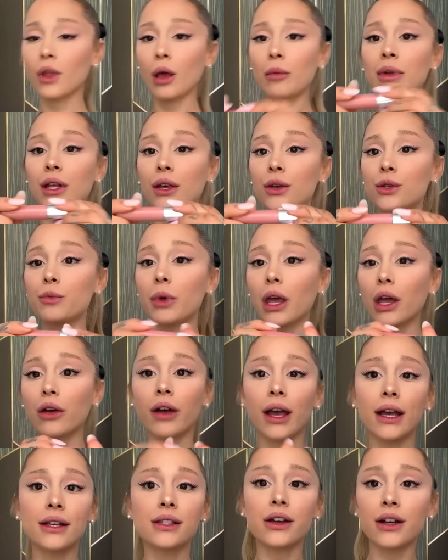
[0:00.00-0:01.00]
I'm gonna use pink
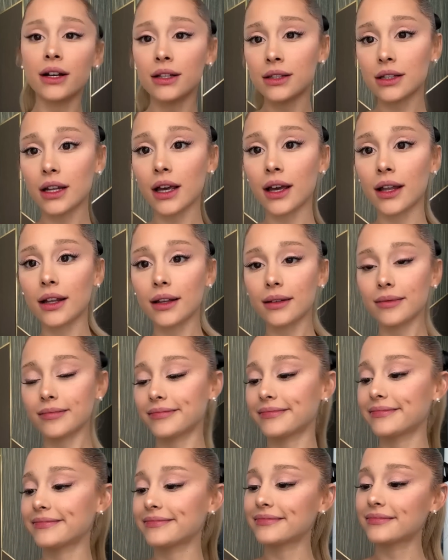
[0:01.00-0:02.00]
razor instead.
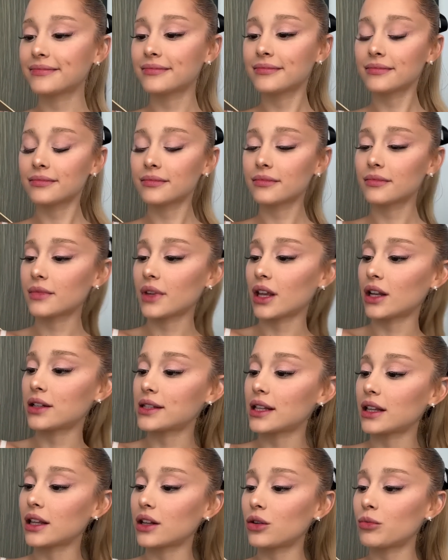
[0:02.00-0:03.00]

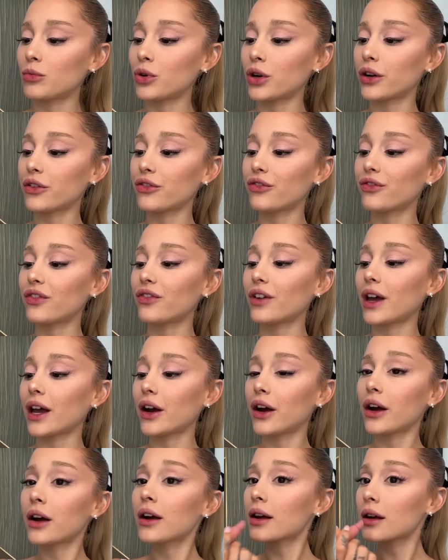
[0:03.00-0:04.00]
It's a little more
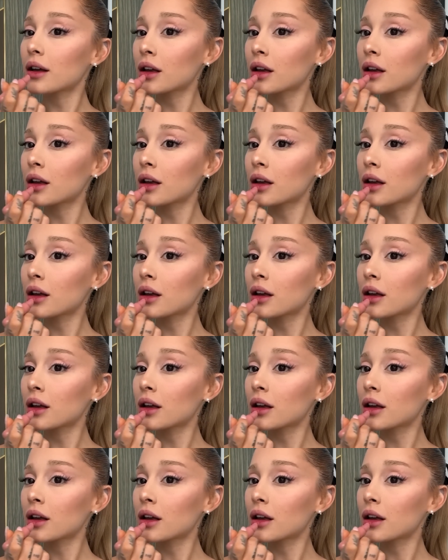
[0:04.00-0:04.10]
fair.